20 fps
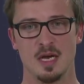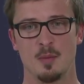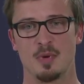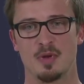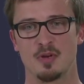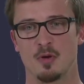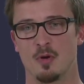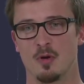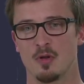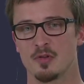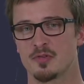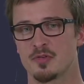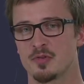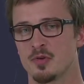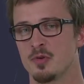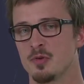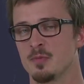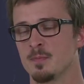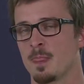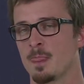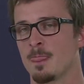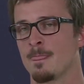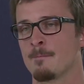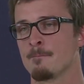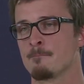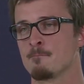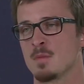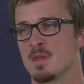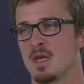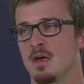but also
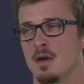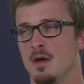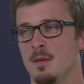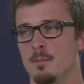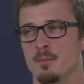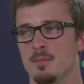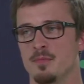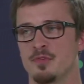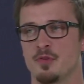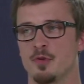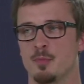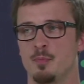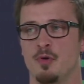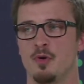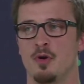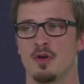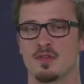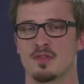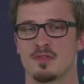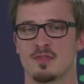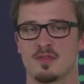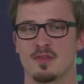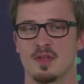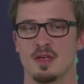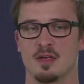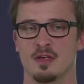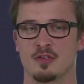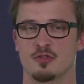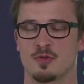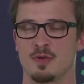supports
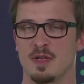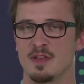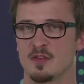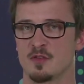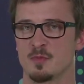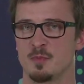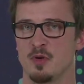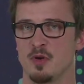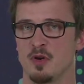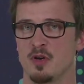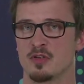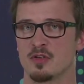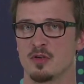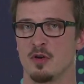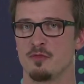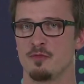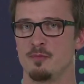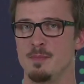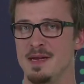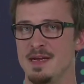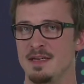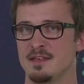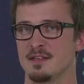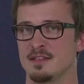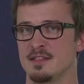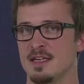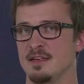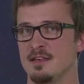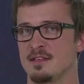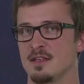transport of
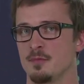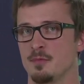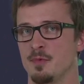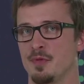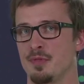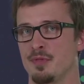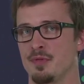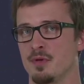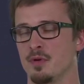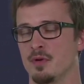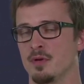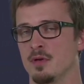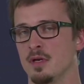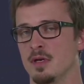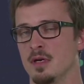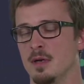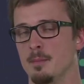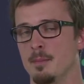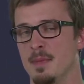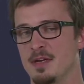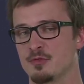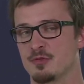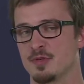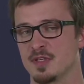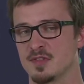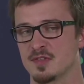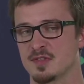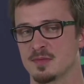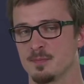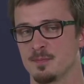metadata with your
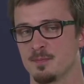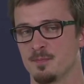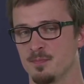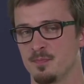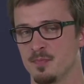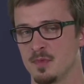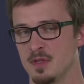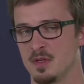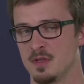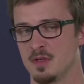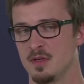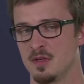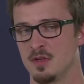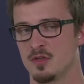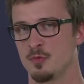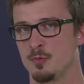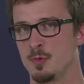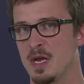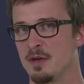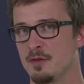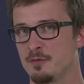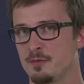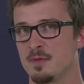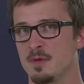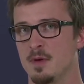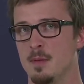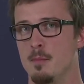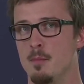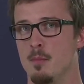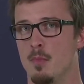metrics. So we have
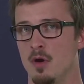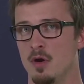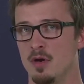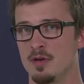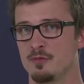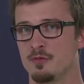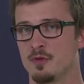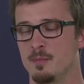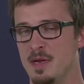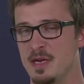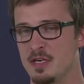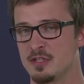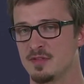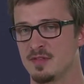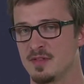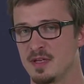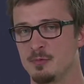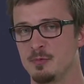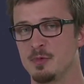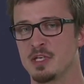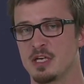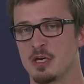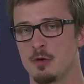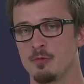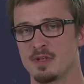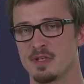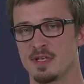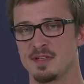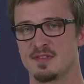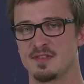more information than we
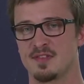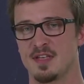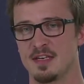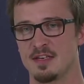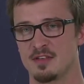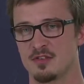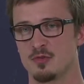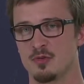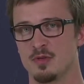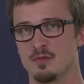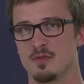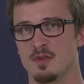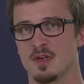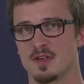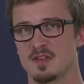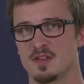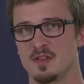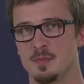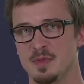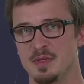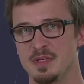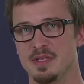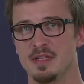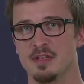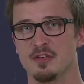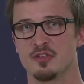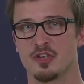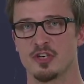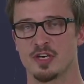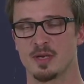currently send to InfluxDB
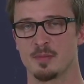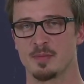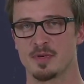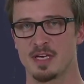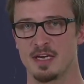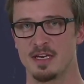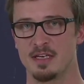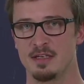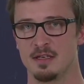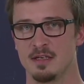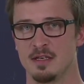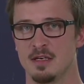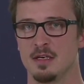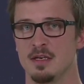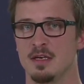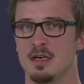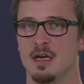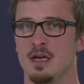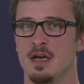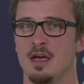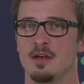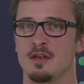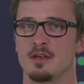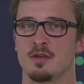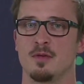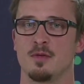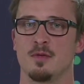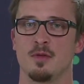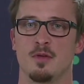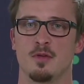in Checkmk. And
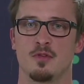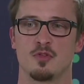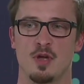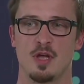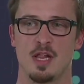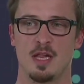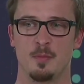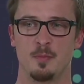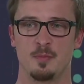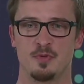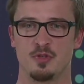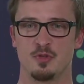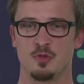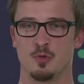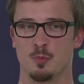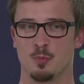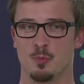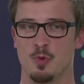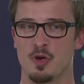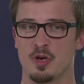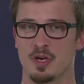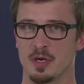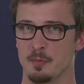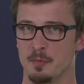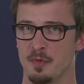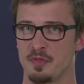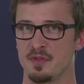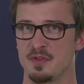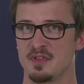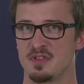to help you working
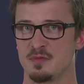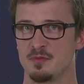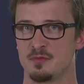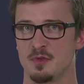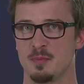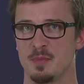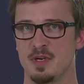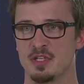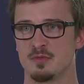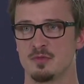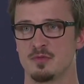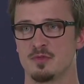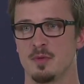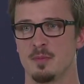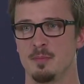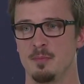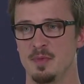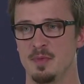with this information from